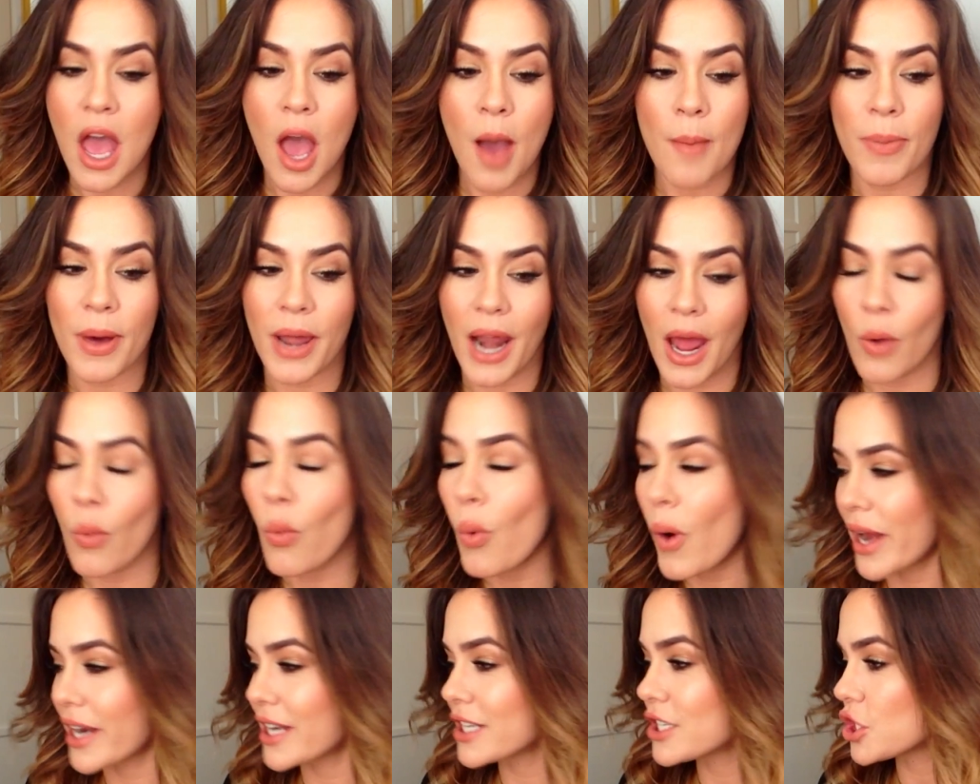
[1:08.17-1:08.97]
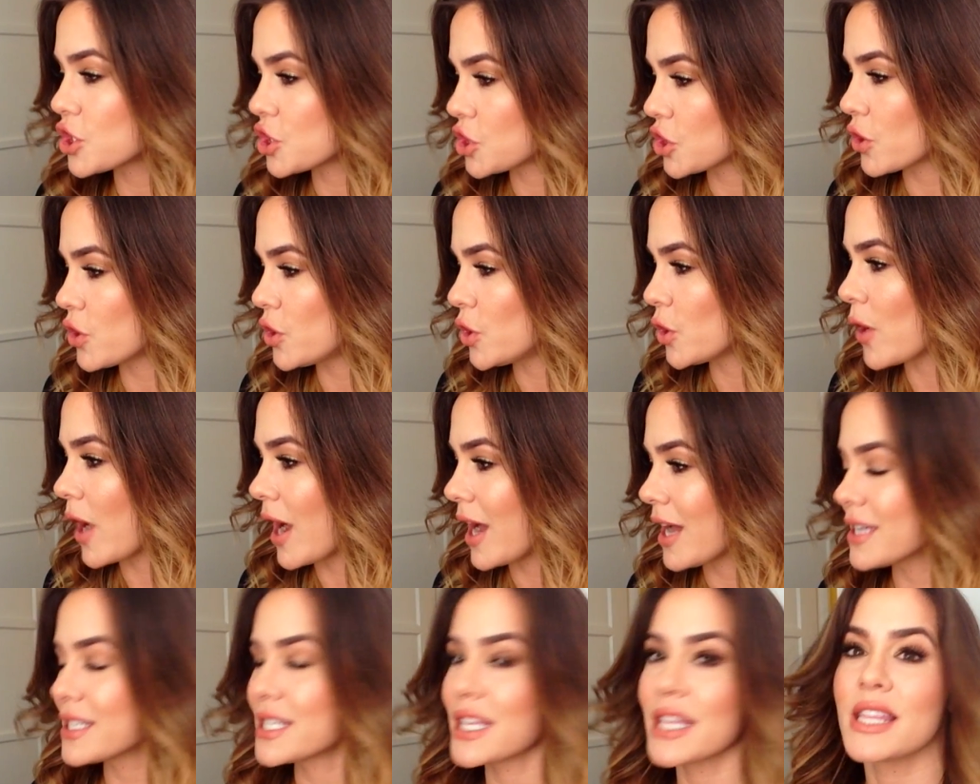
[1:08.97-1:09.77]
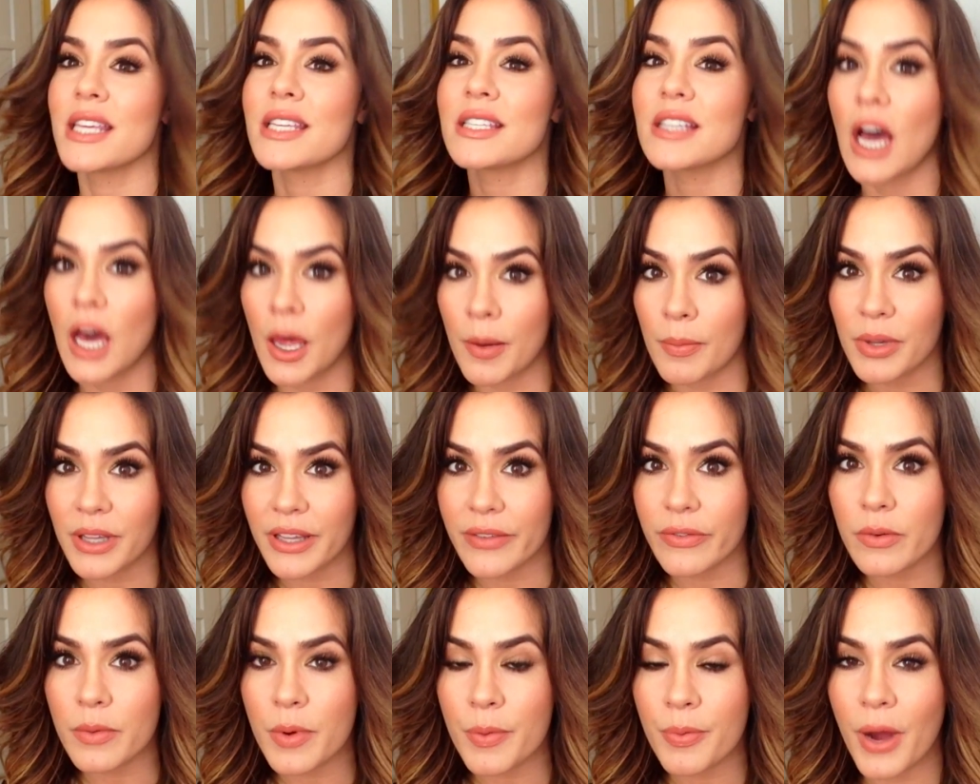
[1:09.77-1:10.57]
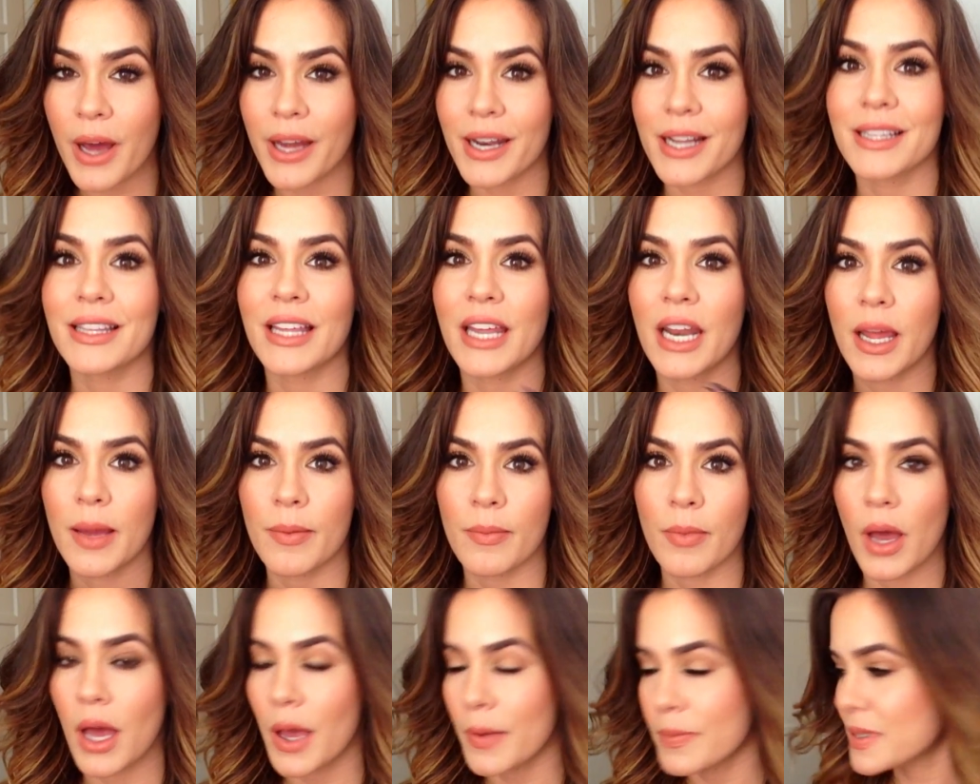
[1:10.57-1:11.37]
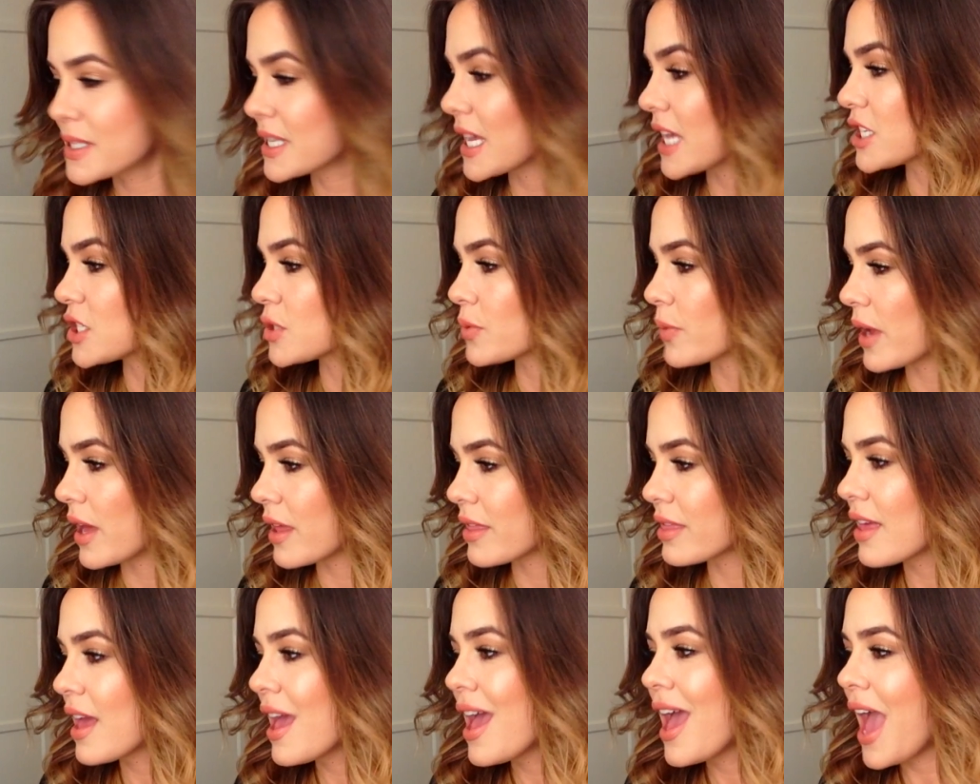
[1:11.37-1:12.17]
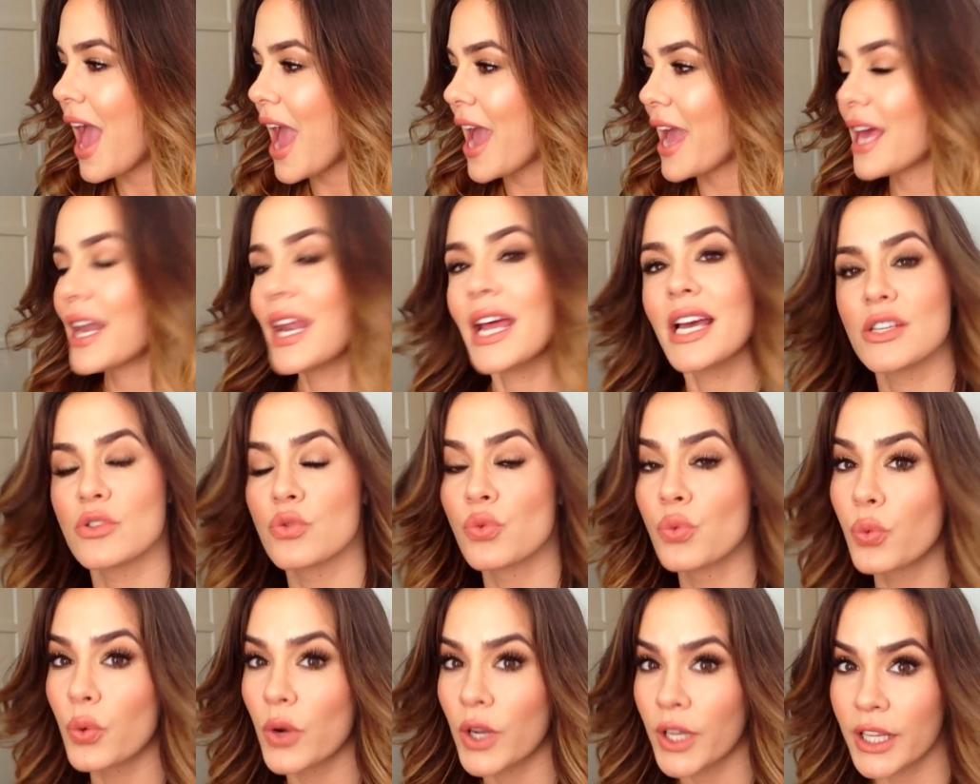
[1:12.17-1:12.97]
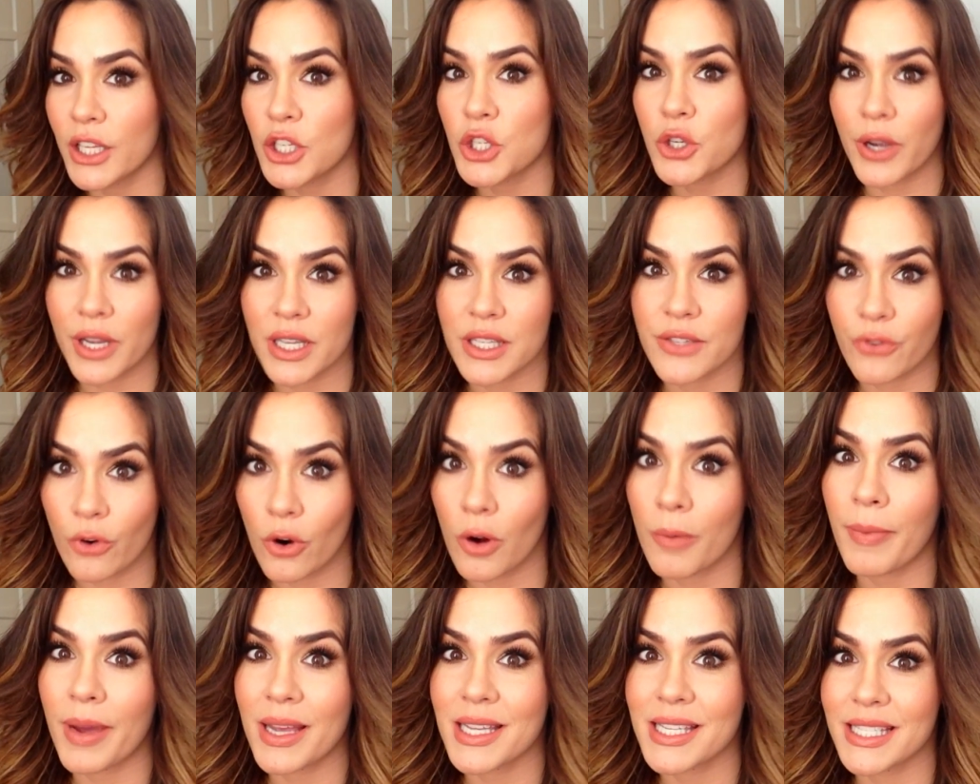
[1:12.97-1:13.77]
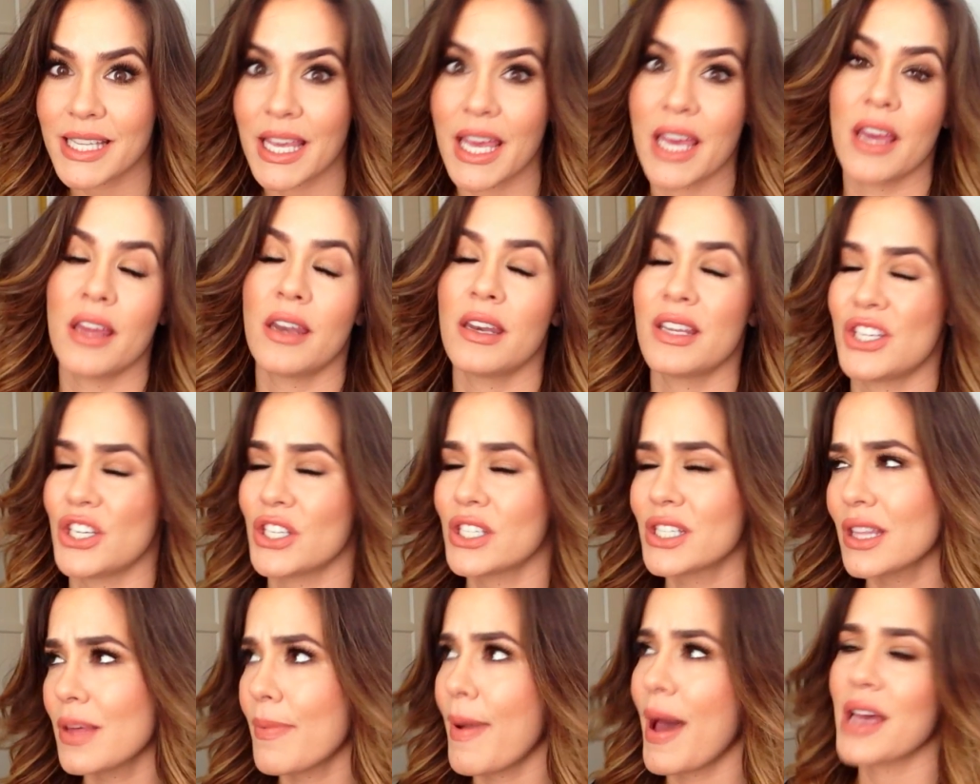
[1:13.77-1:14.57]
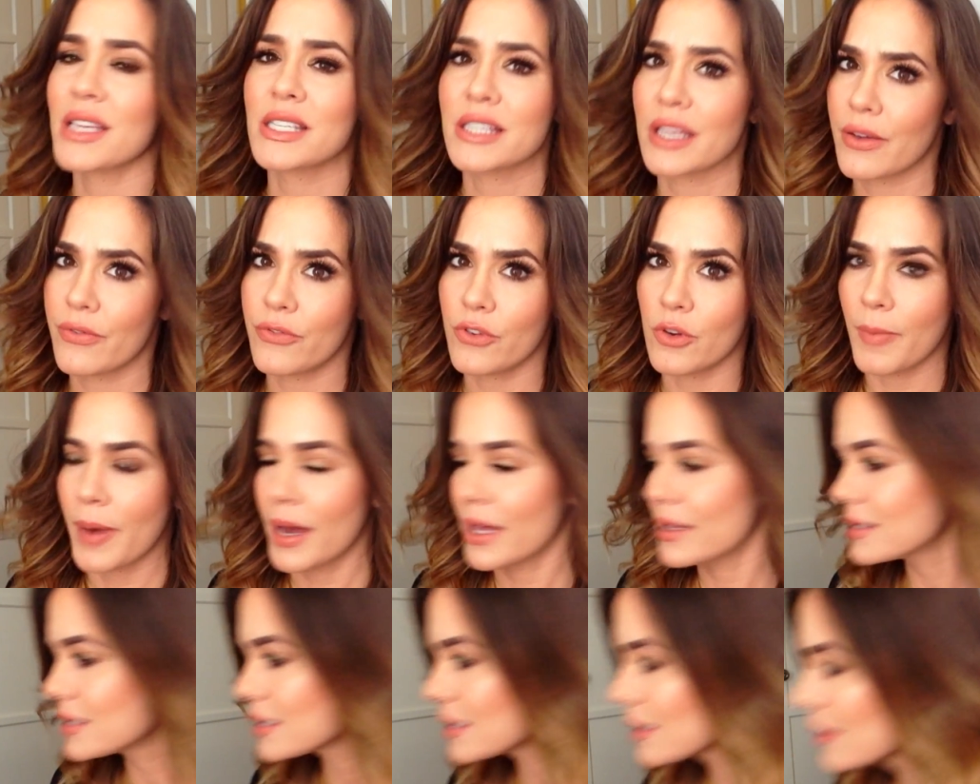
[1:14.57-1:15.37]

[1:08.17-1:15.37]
but I wanted to show you guys this unbelievable product that I'm obsessed with and has really transformed my skin just in the past like few months.